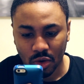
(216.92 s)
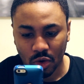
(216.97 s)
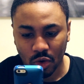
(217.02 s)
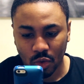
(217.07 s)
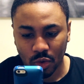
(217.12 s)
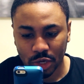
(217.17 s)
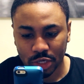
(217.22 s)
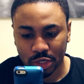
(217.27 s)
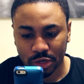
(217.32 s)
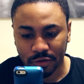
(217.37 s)

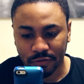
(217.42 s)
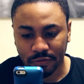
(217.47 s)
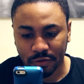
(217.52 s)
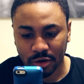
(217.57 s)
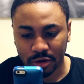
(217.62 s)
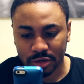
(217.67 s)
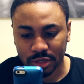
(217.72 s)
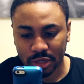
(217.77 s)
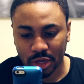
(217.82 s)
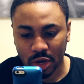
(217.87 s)
Who was your
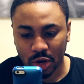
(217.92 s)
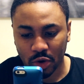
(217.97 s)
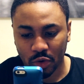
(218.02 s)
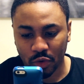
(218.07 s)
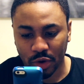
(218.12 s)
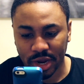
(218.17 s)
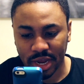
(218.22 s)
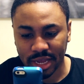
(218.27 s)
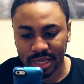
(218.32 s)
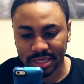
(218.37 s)
first
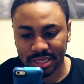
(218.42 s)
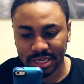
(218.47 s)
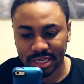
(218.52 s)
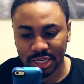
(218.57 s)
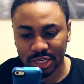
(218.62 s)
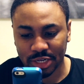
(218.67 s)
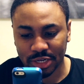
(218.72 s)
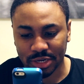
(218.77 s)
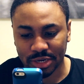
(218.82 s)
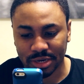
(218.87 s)
grade
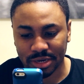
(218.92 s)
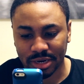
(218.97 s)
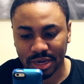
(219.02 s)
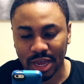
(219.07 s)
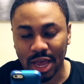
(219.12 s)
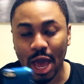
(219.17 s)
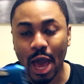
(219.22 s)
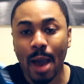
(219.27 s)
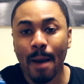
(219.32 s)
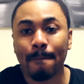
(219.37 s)
teacher?
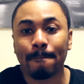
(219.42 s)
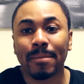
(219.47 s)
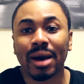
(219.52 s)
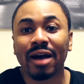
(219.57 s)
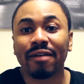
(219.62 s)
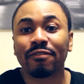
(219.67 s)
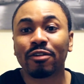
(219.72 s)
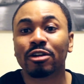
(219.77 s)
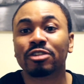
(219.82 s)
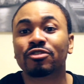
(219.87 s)

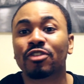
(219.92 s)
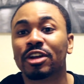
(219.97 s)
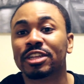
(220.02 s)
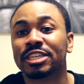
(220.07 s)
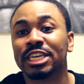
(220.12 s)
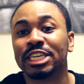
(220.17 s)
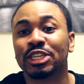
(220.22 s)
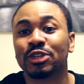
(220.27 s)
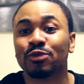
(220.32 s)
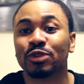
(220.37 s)
My first grade
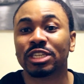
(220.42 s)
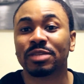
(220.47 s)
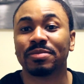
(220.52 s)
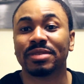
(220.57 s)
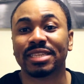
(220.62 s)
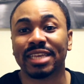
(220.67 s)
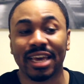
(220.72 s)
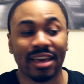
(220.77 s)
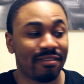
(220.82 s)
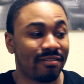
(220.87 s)
teacher was
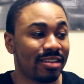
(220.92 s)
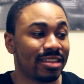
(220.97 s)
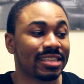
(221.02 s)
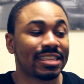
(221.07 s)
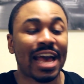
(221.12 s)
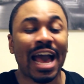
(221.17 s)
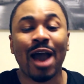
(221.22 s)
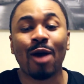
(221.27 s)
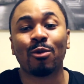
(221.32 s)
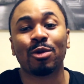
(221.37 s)
Miss Evans.
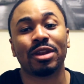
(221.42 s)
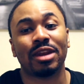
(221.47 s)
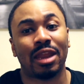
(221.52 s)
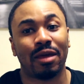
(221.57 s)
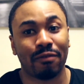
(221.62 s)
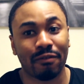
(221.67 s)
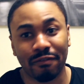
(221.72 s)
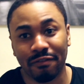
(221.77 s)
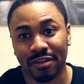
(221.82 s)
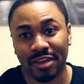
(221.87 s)
I will
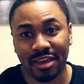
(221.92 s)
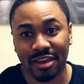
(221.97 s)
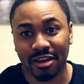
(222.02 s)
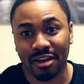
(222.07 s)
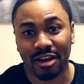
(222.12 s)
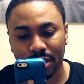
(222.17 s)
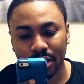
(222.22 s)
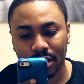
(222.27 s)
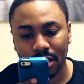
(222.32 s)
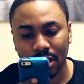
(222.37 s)
never forget
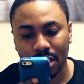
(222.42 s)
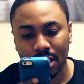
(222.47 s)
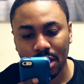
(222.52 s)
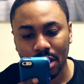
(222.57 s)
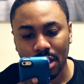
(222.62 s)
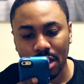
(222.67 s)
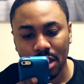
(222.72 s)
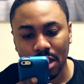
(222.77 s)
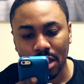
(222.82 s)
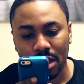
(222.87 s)
her.
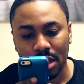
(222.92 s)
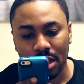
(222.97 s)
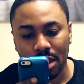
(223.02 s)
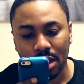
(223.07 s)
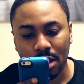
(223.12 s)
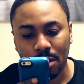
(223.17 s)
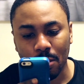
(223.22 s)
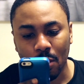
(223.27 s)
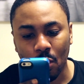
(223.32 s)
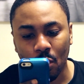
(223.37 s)

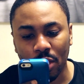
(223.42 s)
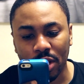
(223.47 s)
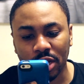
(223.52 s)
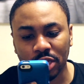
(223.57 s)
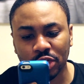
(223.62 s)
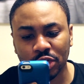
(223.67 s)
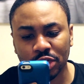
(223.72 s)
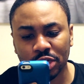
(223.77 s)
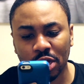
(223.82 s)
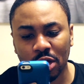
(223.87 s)
Where
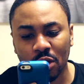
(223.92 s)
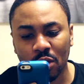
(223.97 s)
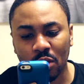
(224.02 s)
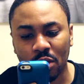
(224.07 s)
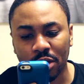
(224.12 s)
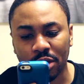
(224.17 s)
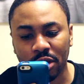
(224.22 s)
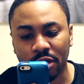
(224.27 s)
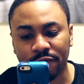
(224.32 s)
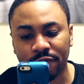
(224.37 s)
did you go
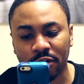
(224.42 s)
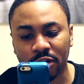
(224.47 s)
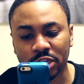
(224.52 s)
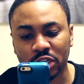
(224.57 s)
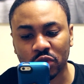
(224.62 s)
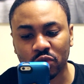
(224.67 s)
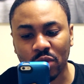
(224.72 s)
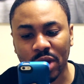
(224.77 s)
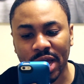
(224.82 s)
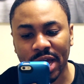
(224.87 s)
on your
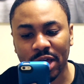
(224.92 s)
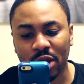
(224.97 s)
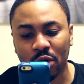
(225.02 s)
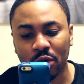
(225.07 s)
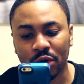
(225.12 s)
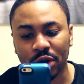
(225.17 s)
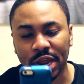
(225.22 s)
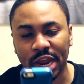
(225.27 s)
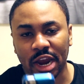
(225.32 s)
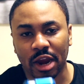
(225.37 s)
first ride
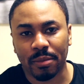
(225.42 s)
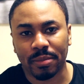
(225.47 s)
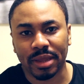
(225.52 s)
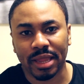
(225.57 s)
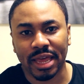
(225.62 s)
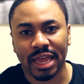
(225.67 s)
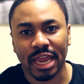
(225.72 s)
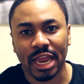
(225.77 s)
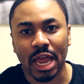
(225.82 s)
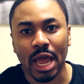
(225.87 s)
on an
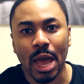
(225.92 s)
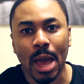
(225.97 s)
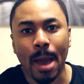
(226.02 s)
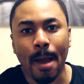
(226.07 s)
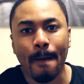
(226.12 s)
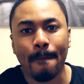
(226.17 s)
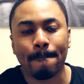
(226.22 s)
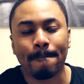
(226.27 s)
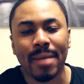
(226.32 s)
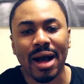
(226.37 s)
airplane?
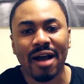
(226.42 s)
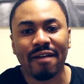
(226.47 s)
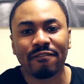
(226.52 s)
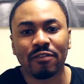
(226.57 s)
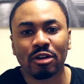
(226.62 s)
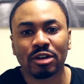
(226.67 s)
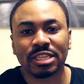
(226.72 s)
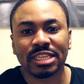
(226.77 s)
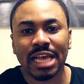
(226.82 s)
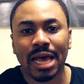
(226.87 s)
My
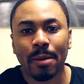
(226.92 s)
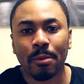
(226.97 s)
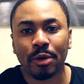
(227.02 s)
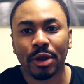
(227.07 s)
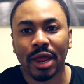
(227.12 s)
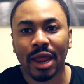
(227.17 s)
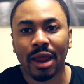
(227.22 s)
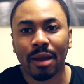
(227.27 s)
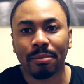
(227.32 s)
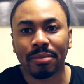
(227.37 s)
first time
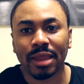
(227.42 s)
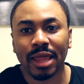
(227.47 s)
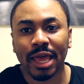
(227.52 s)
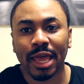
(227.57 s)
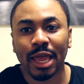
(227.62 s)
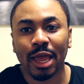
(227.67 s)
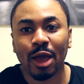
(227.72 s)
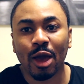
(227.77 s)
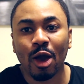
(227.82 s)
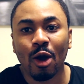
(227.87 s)
on an
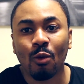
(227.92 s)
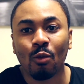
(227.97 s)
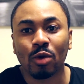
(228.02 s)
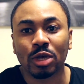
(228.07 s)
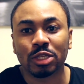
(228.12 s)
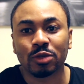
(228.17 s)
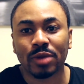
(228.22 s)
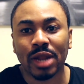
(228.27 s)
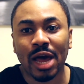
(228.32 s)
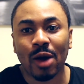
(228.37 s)
airplane
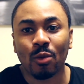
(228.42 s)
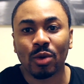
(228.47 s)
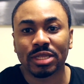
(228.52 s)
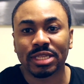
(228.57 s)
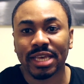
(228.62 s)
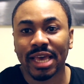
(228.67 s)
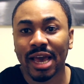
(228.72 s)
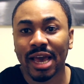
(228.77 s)
was when I went to